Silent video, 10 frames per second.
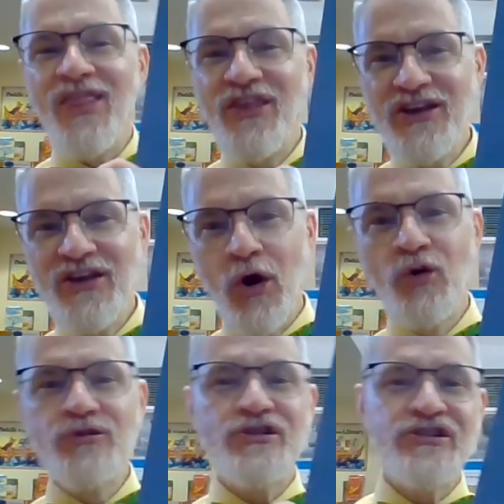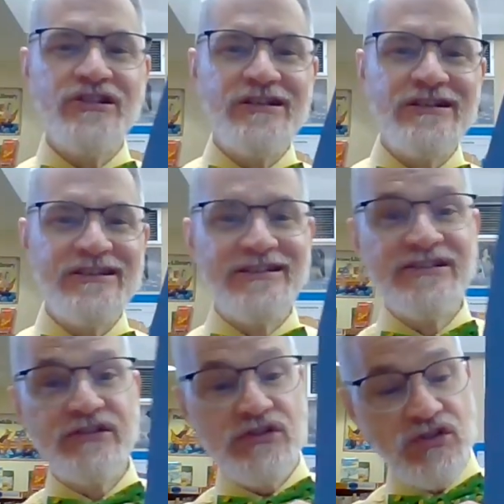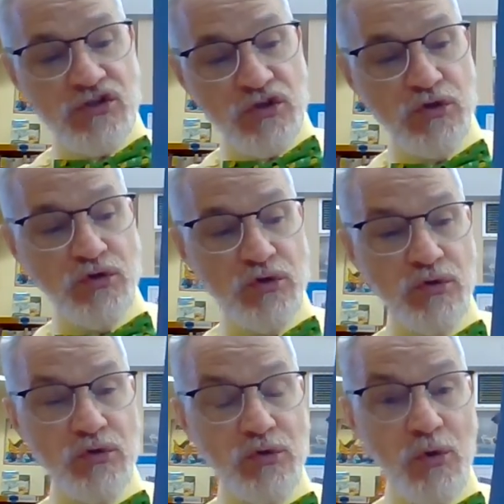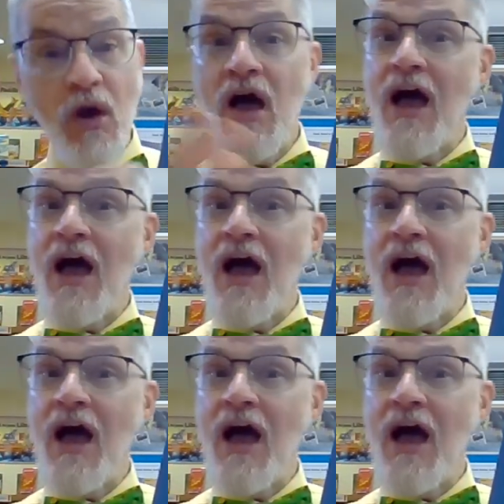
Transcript: The ocean is too.